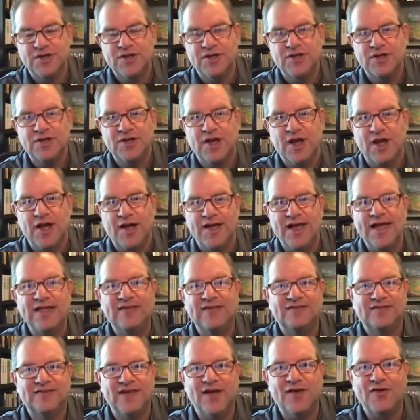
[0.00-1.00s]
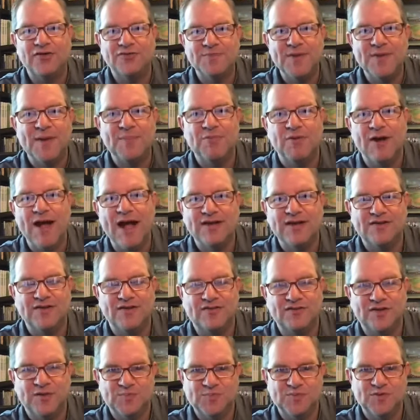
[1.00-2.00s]
Uh, it's sales
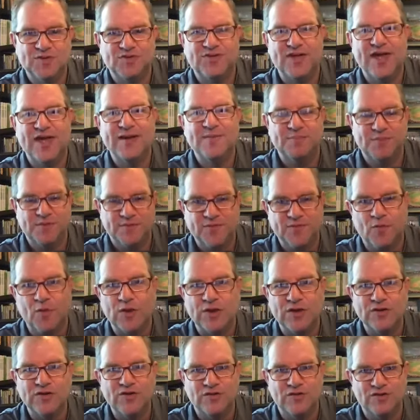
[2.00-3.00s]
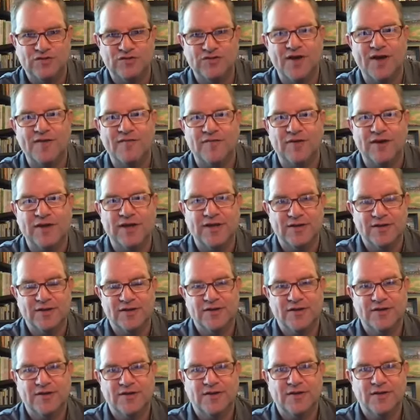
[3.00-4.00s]
malpractice to present before you do discovery.
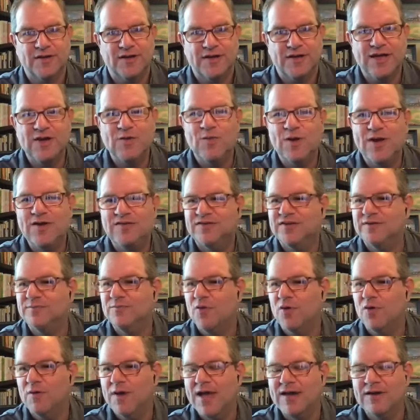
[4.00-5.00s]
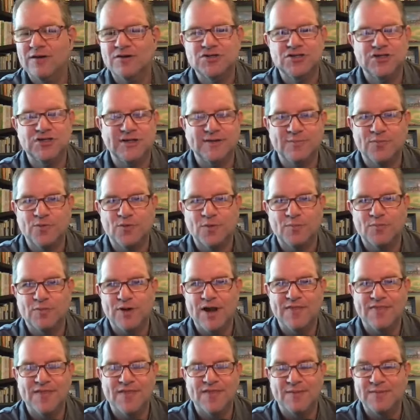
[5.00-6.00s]
He wasted more energy and more
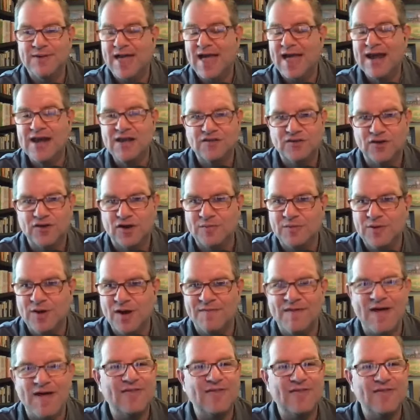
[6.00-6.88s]
breath on me, and he turned me off.